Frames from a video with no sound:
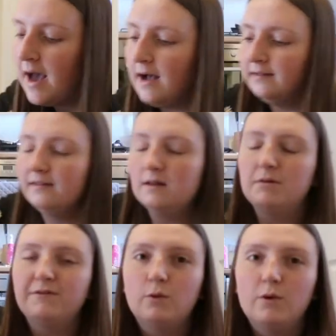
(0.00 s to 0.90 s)
As I said
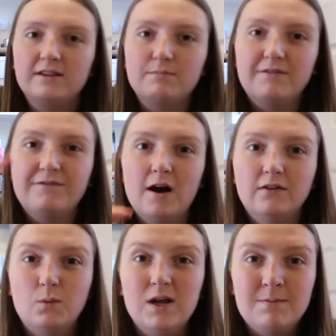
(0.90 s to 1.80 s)
before, it's my
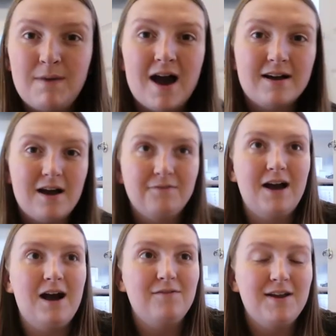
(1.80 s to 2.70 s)
first week back after
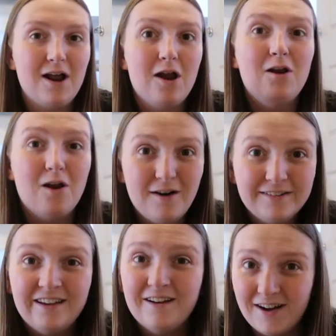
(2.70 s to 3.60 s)
having a lot
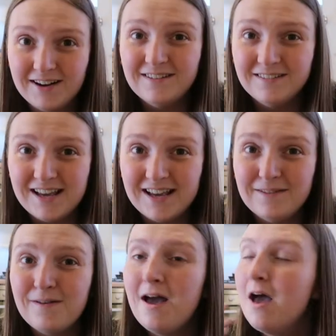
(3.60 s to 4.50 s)
of annual
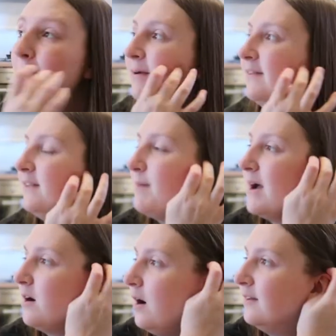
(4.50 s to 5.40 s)
leave, plus the
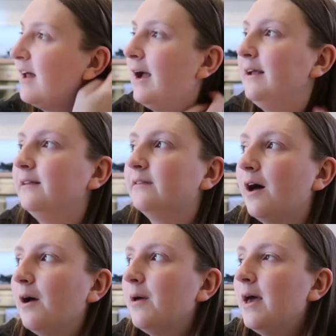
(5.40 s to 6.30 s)
bank holiday.
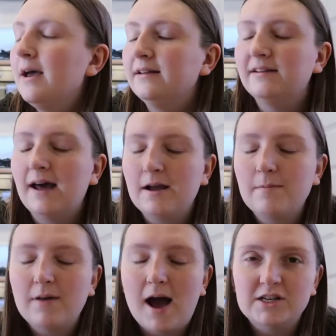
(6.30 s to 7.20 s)
So today
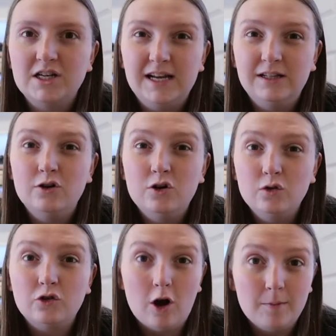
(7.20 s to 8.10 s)
I'm actually in a
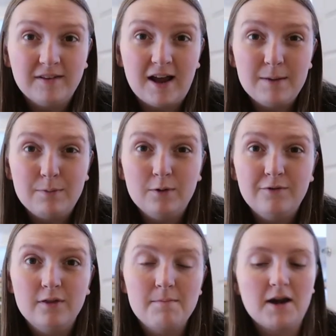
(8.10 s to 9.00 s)
new timetable
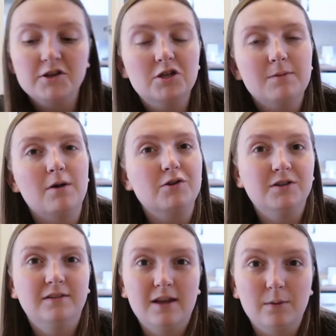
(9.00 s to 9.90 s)
for the Managing
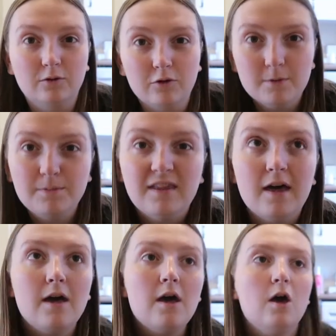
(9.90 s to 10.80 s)
Emotion Skills groups
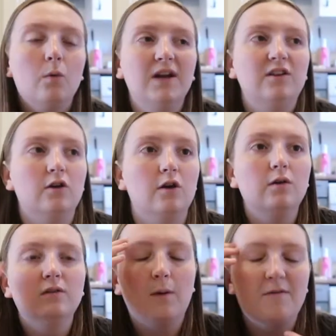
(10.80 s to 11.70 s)
that we
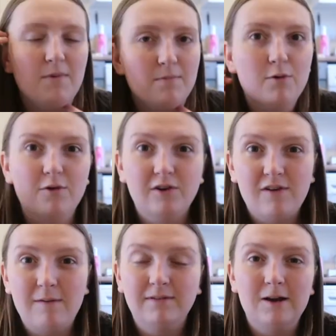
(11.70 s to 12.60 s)
do. So I've been moved
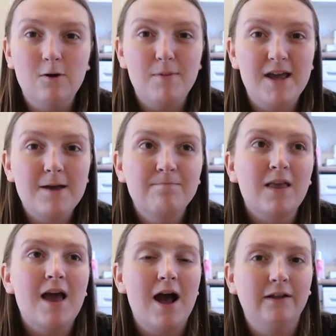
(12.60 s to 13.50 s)
around a little bit.
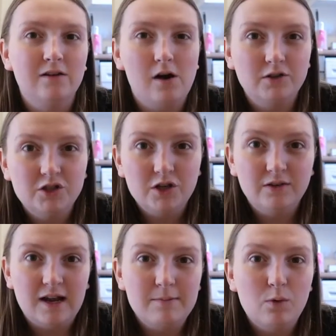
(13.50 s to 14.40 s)
And so on
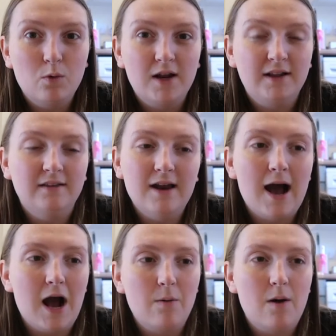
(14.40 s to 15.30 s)
Tuesday mornings
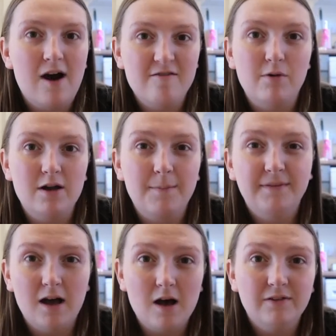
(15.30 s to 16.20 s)
now, I'll have my
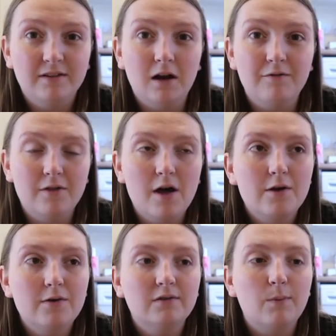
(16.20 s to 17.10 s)
observer slot for
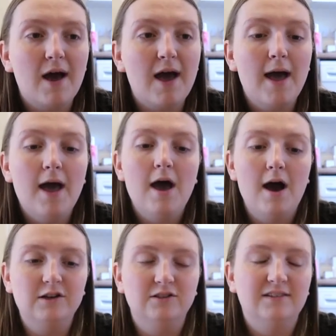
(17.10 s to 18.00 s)
those where
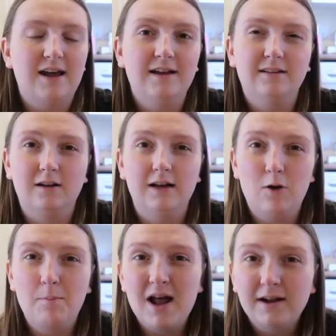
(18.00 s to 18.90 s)
I just stay as like a
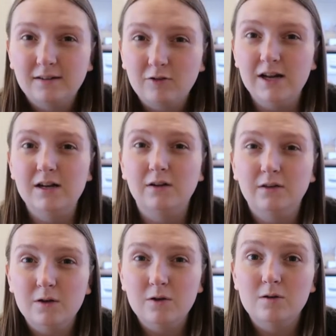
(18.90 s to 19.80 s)
little black screen on
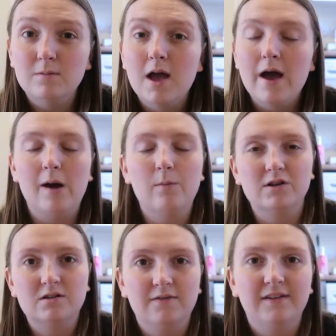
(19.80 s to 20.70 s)
Zoom and
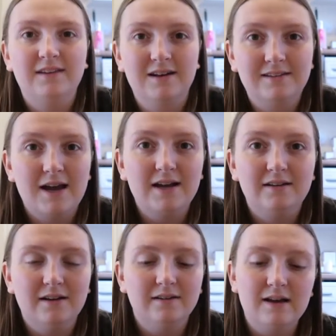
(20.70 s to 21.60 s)
watch the
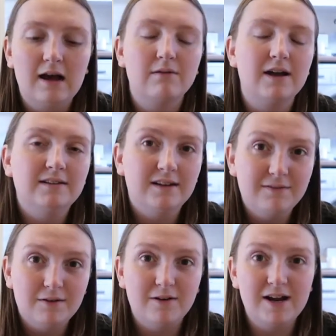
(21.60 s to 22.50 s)
facilitators and how they
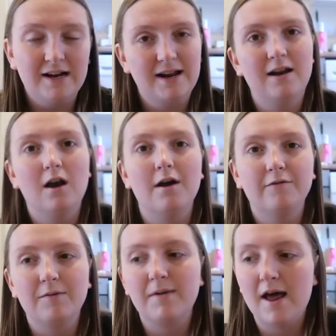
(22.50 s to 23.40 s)
deliver it and then
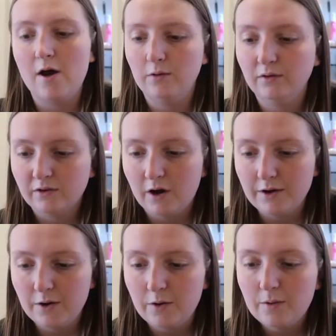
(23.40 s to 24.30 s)
learn from their own
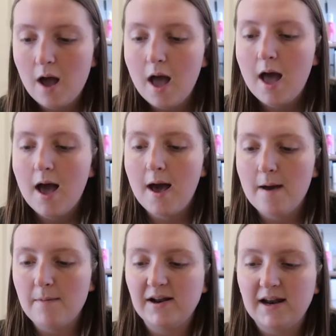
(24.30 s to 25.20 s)
style.
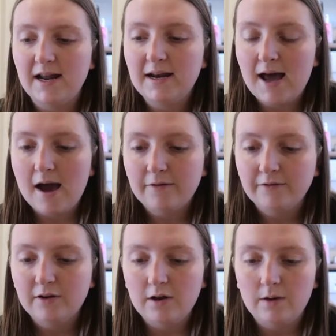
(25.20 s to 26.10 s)
Um, and then in the
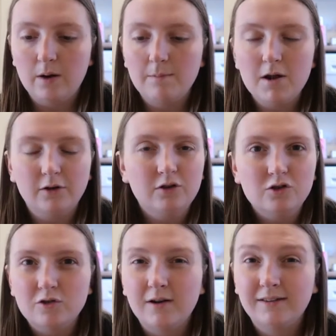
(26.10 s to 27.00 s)
afternoon, I'm not
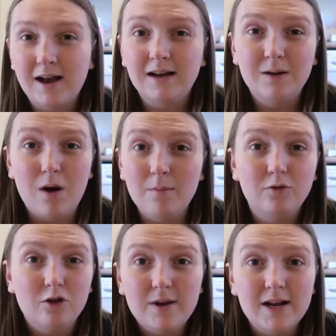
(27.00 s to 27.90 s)
too sure exactly what
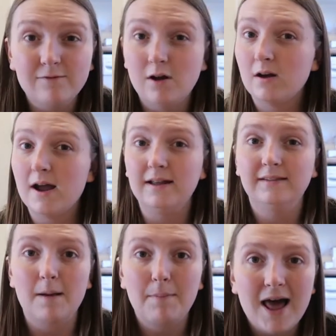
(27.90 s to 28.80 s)
I'm doing. I've not got any
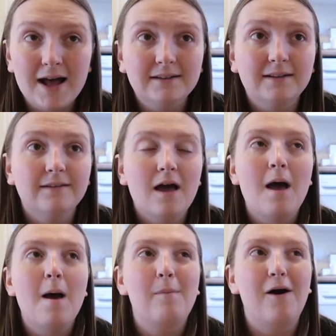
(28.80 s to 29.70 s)
set plans,
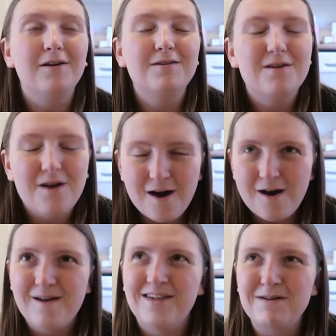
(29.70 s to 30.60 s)
but I know
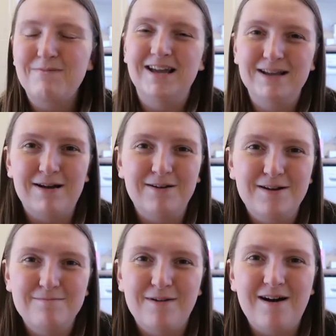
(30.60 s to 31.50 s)
that my email
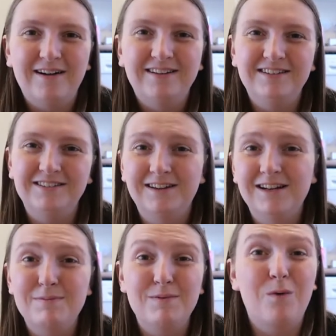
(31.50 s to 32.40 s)
inbox is just
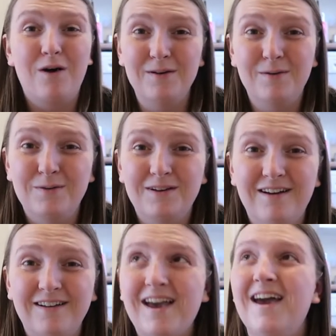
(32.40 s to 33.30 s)
going to be wild.
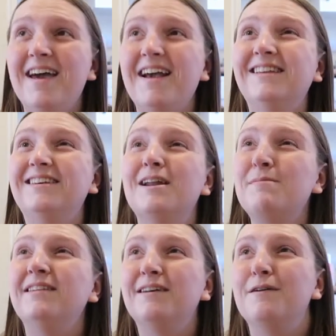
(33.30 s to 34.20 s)
Like, it's going to
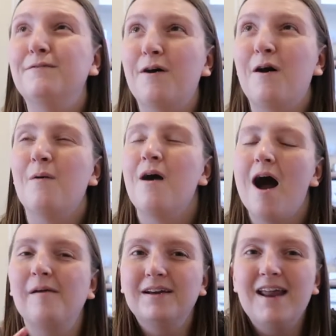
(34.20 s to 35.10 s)
be so full.
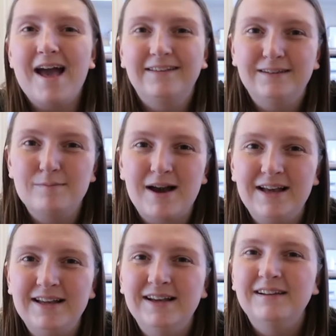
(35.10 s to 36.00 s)
I'm going to
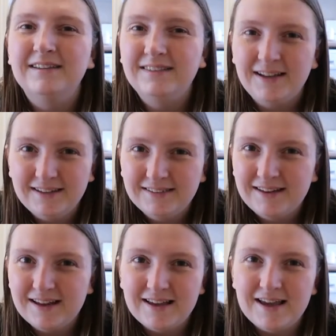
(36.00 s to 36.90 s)
estimate
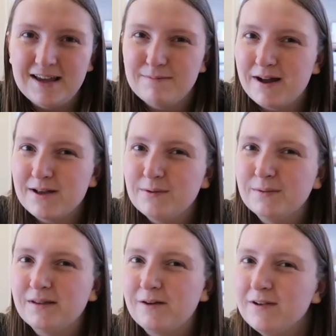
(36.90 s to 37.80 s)
sixty
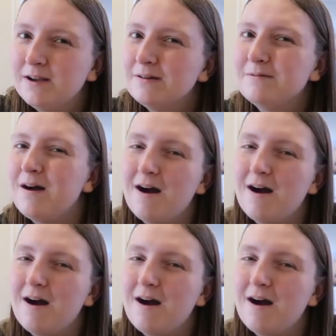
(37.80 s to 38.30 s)
emails, I feel.